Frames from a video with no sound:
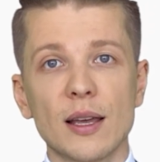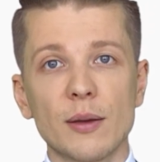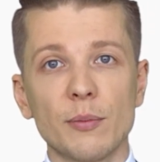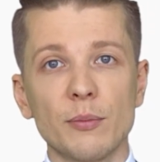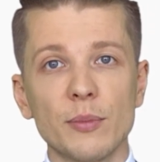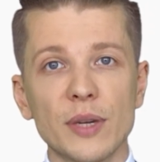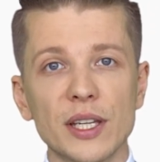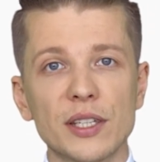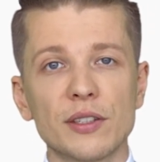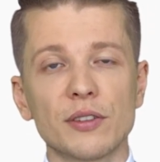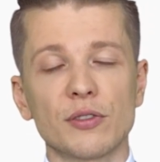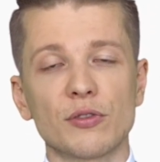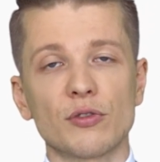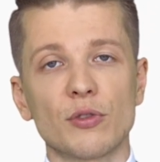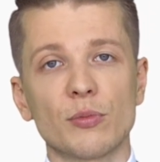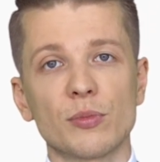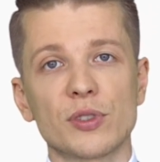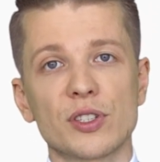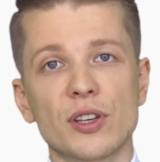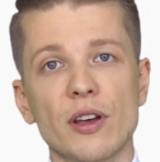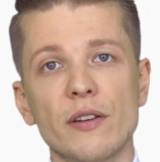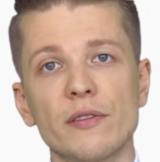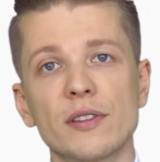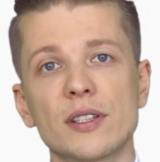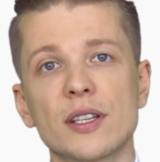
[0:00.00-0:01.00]
meeting room
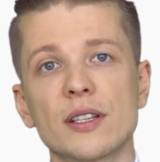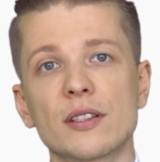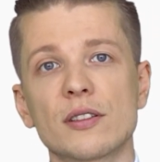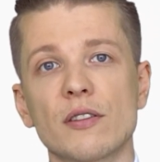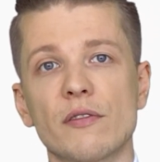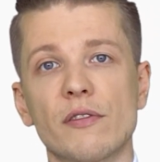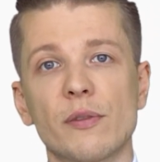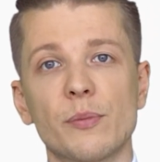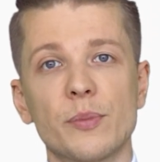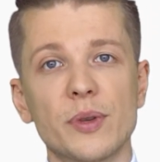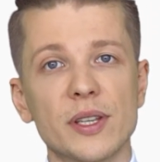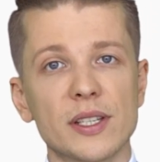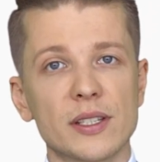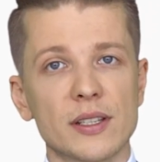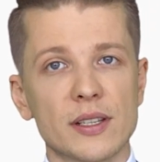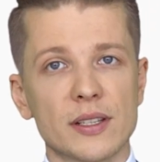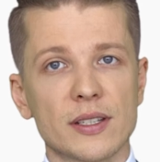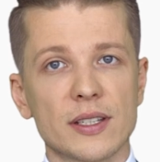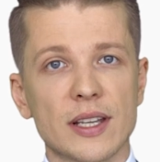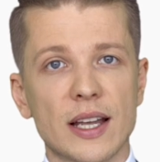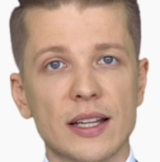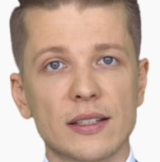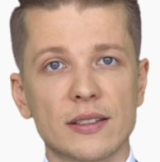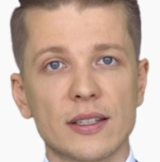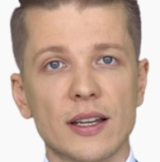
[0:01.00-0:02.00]
services of a
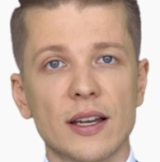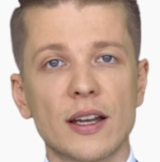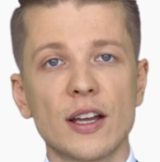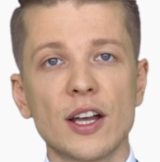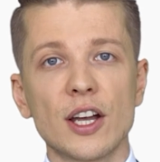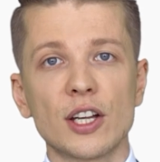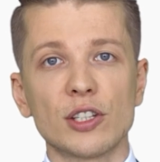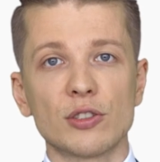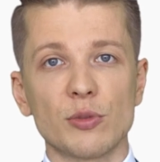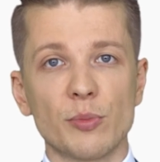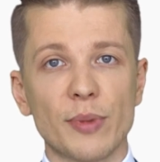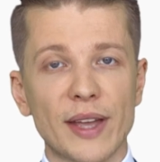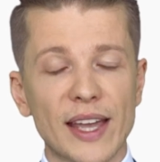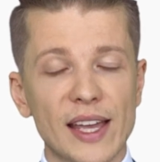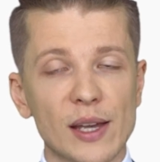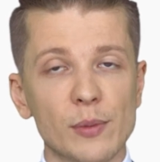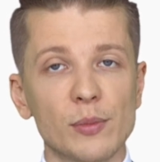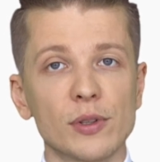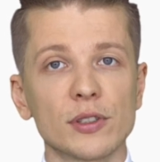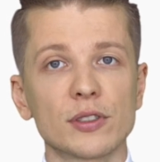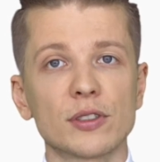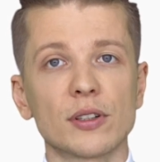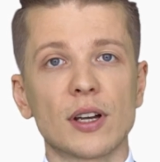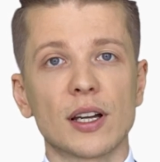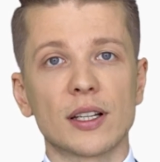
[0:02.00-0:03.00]
business center to be
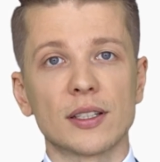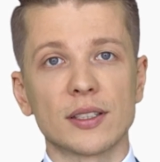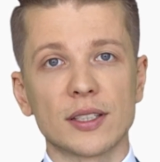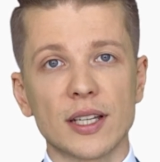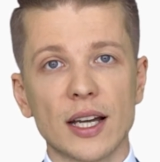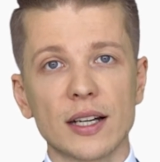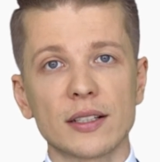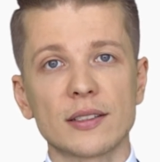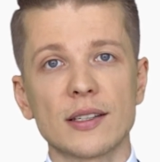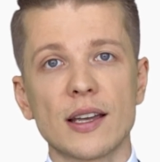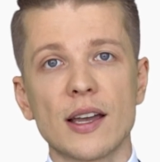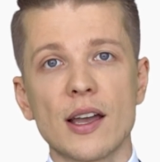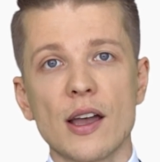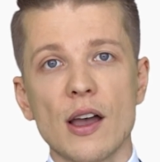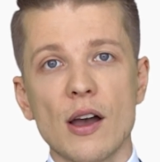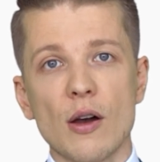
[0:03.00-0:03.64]
able to conduct